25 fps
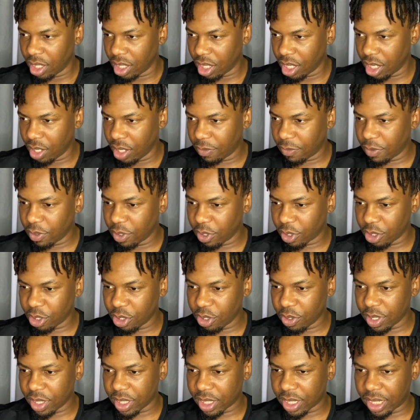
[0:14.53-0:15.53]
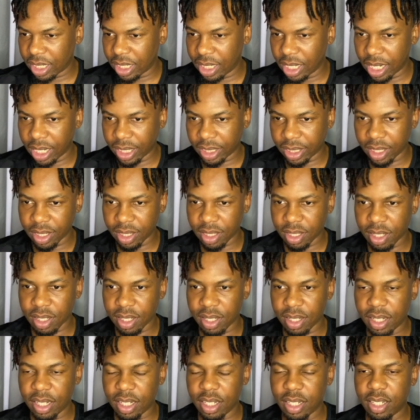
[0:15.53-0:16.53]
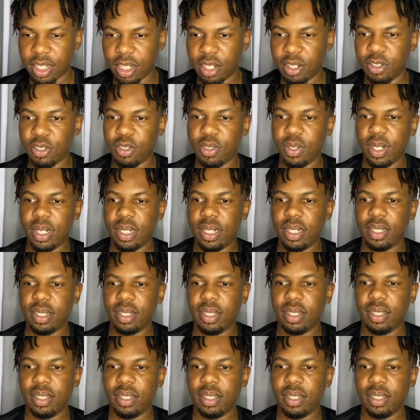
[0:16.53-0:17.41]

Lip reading: If Euro USD like this is in a downtrend,